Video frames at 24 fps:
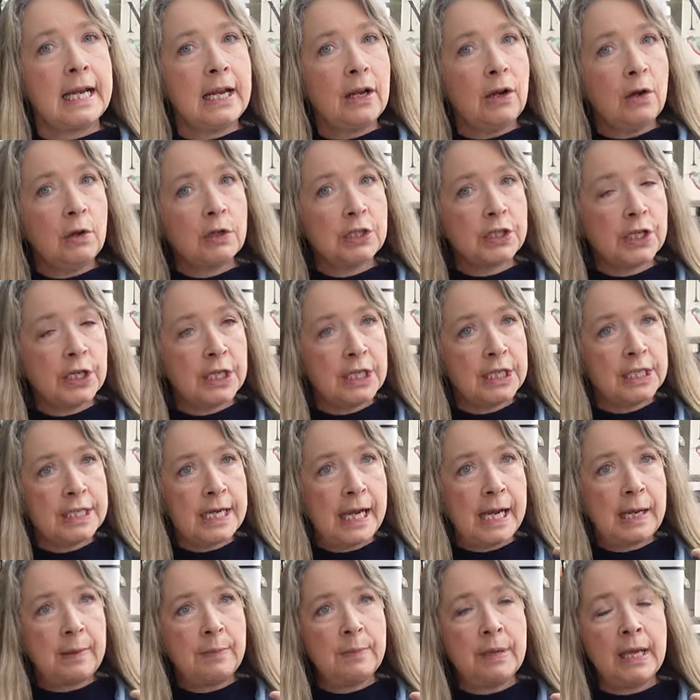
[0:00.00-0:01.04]
he's going to
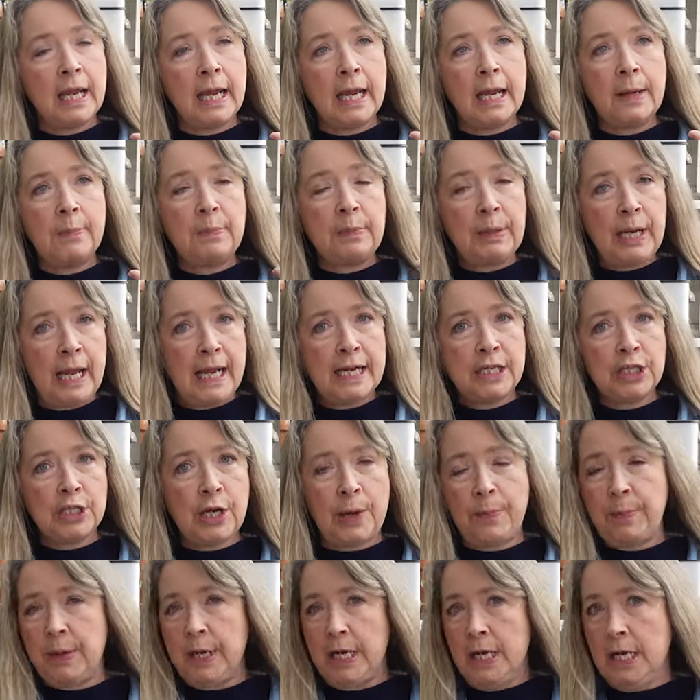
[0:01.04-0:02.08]
take me plant
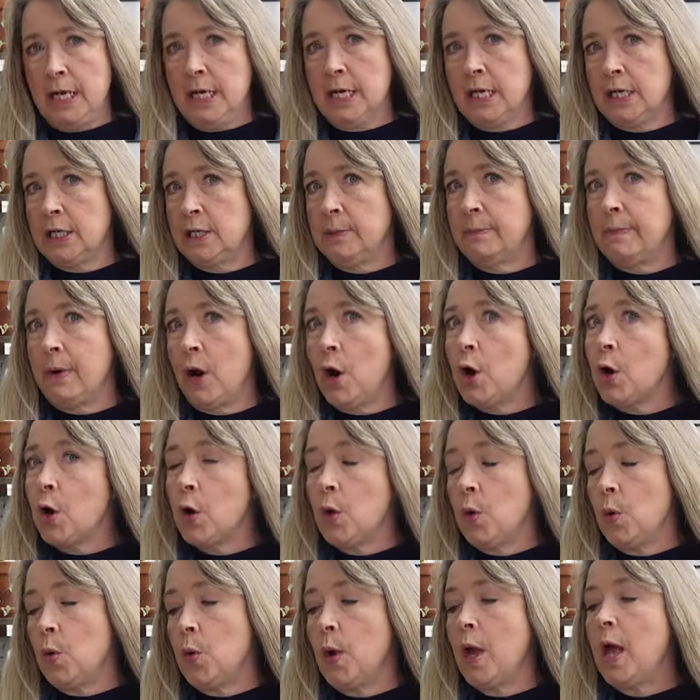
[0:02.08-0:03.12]
shopping
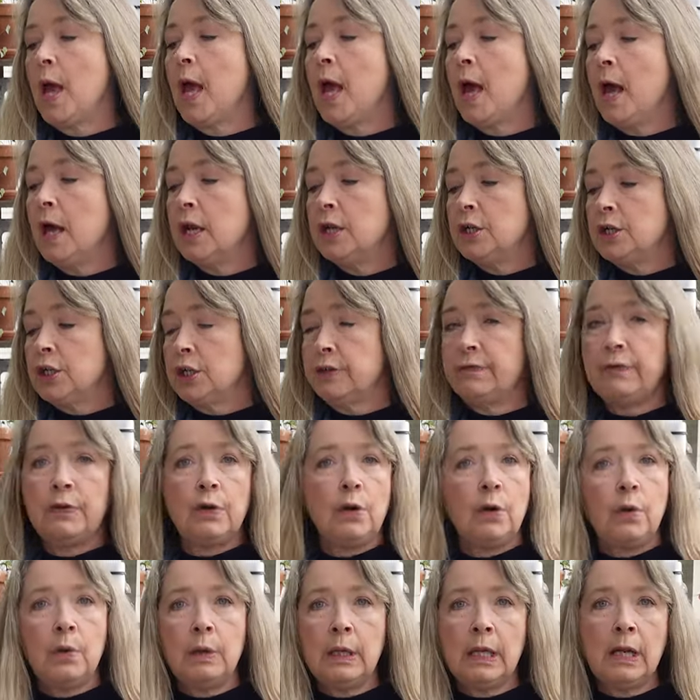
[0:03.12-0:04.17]
tomorrow, just for
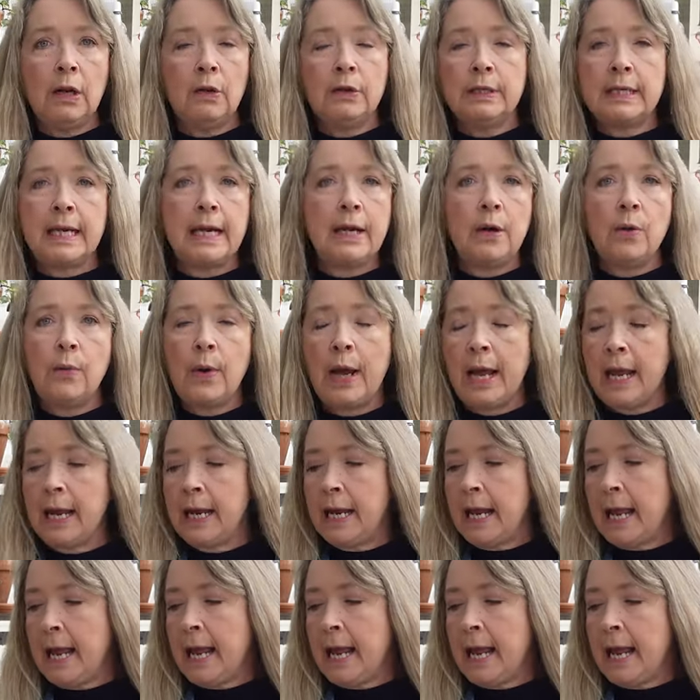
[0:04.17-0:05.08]
a little day away.